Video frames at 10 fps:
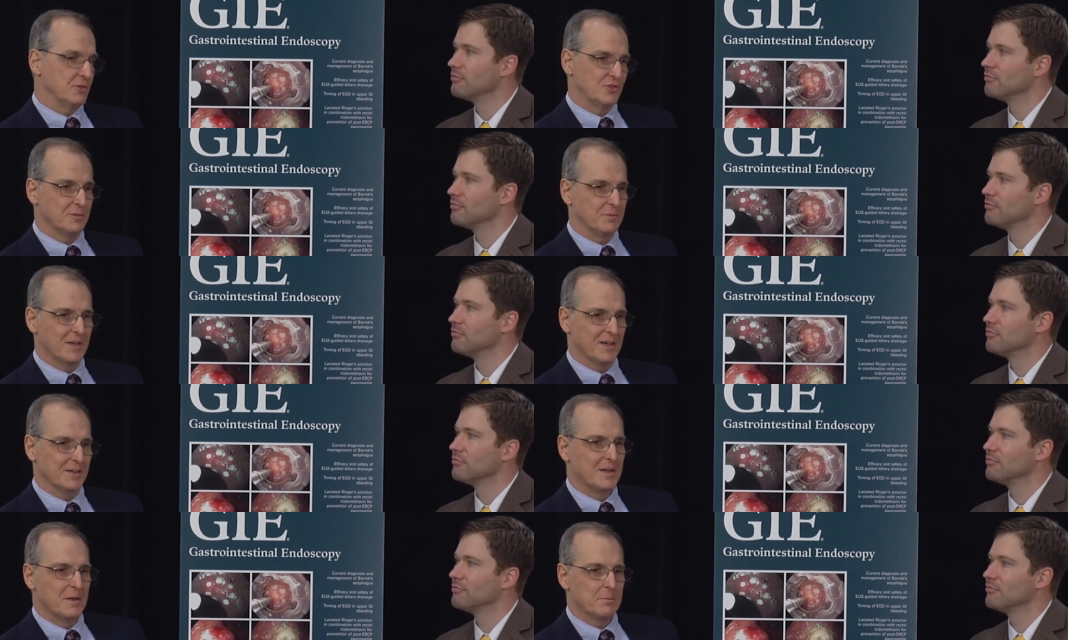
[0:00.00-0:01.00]
Speaker 1: we should uh,
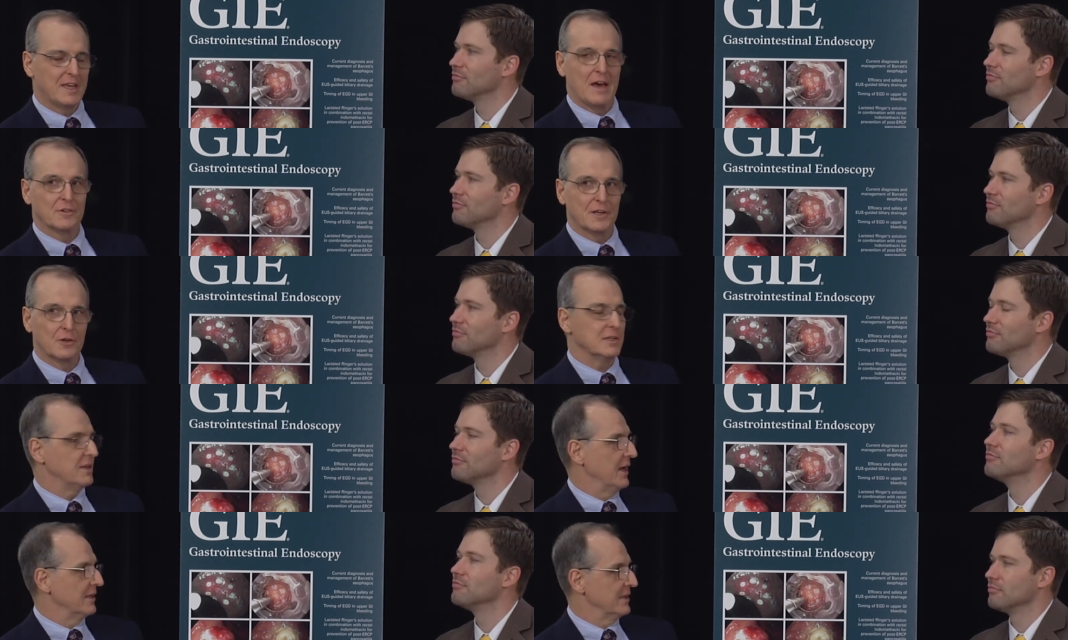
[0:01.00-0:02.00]
cavalierly
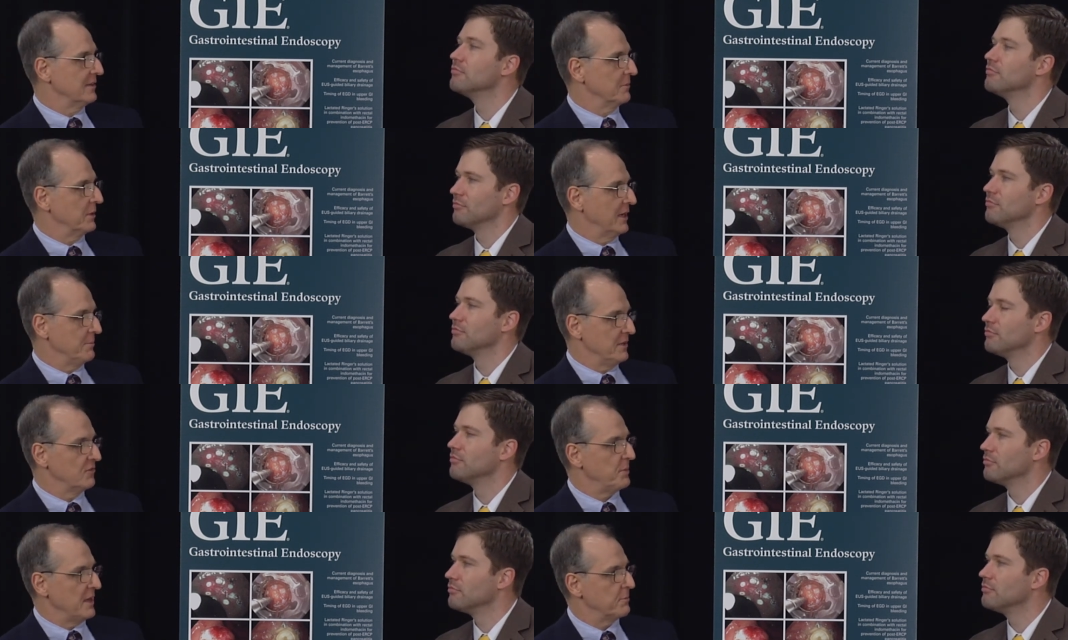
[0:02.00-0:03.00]
dilate them, but I mean this
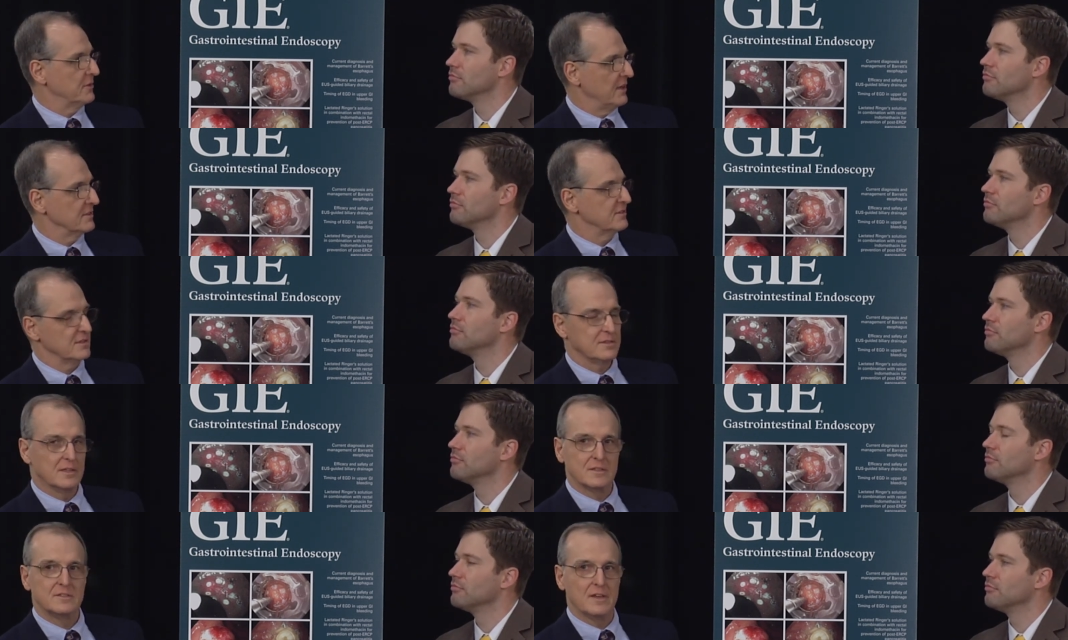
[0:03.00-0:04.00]
paper tells us that
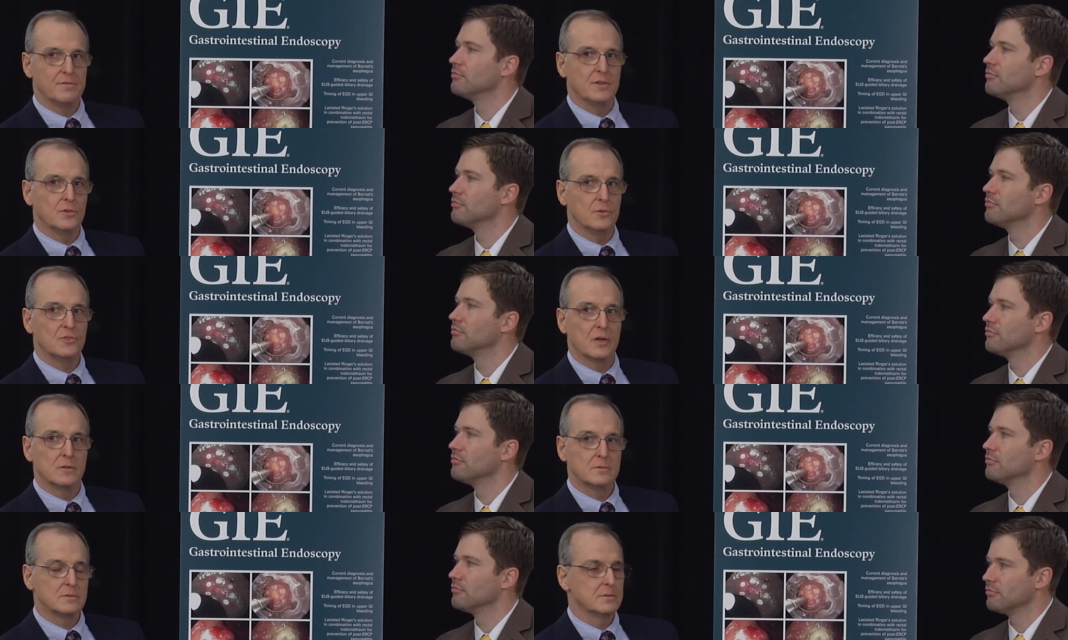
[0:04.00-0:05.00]
it's safe to do so.
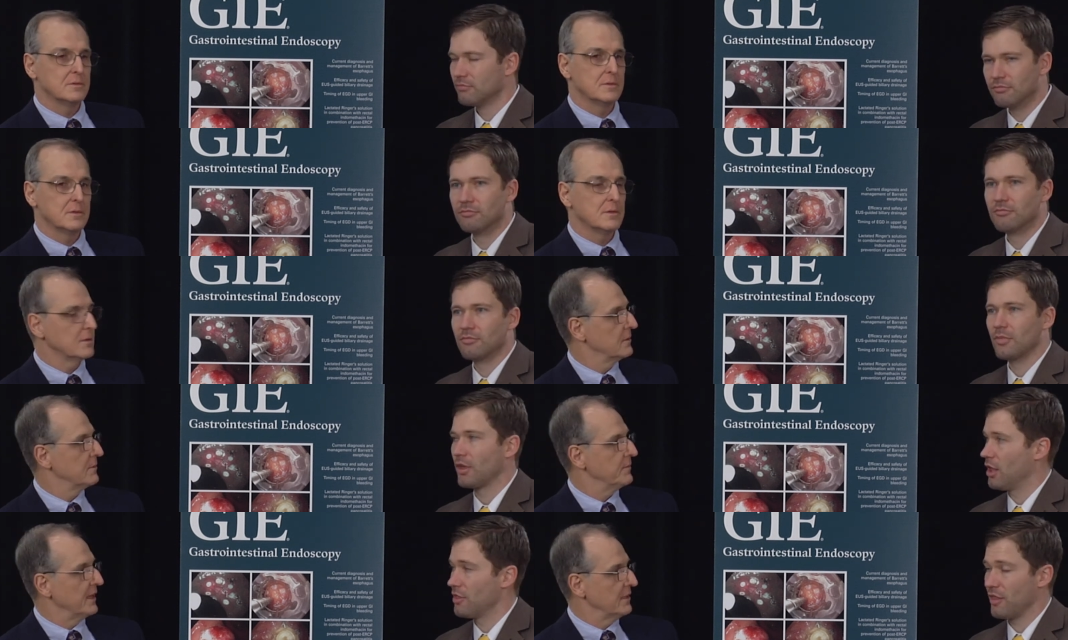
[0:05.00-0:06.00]

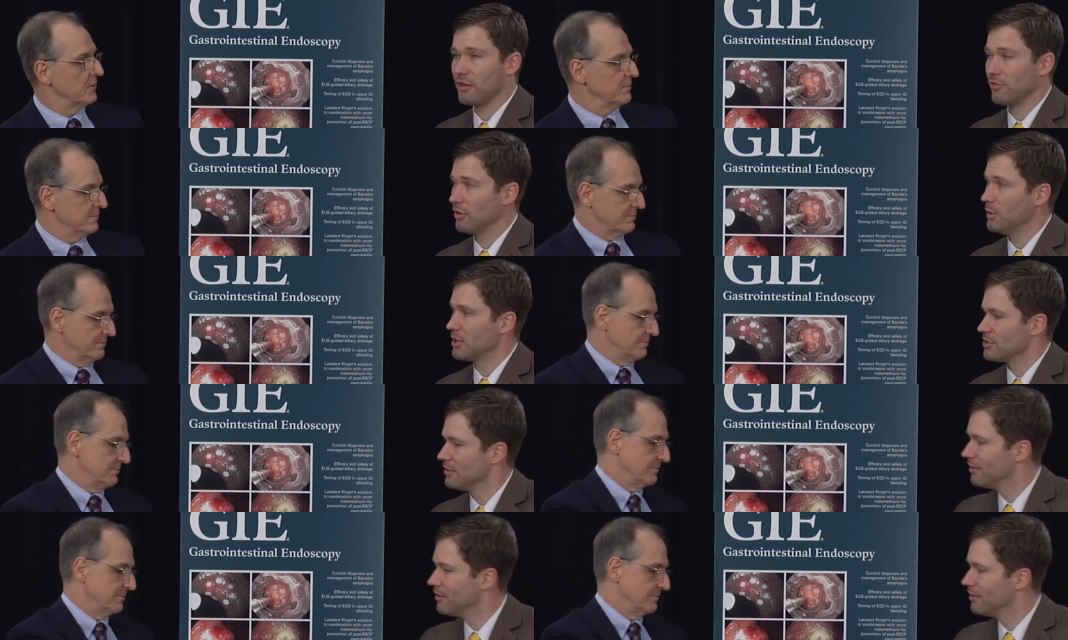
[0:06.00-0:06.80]
Speaker 2: Thank, thank you. Thank you very much.